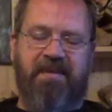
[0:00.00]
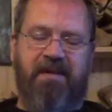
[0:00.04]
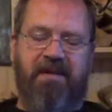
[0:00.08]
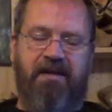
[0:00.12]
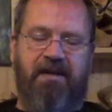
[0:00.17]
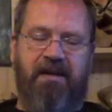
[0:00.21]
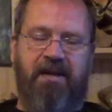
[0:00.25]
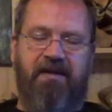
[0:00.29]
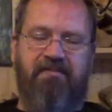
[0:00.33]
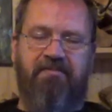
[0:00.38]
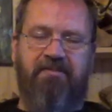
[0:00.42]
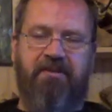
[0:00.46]

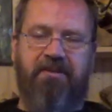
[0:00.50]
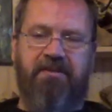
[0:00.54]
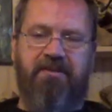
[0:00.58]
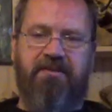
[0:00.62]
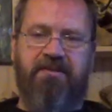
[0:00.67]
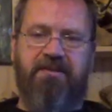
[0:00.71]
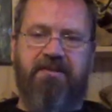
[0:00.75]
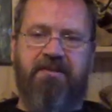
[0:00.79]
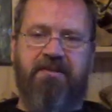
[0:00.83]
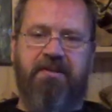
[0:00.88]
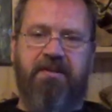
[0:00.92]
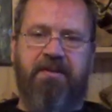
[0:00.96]
I love
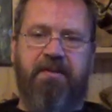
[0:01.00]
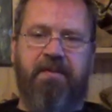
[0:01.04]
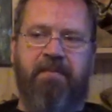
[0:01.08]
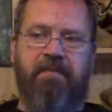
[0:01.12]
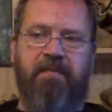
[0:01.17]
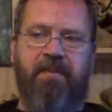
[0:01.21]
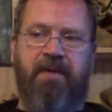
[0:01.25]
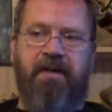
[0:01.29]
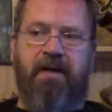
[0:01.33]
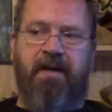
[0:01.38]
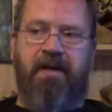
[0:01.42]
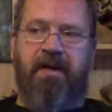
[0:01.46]
this.
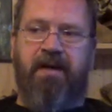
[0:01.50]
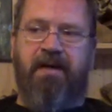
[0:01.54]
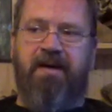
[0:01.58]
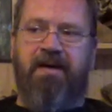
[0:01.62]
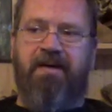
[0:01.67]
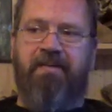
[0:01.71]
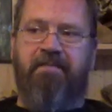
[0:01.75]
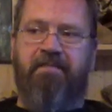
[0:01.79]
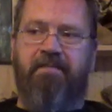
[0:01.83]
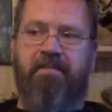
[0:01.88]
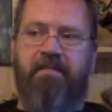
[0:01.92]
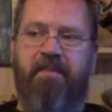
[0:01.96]

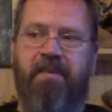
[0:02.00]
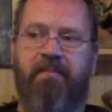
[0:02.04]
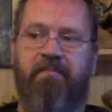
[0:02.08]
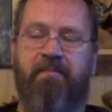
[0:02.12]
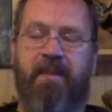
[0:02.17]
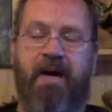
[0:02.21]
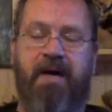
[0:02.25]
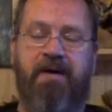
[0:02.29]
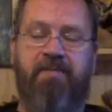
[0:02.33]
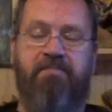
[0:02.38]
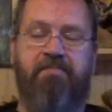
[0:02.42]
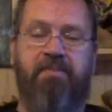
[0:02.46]
My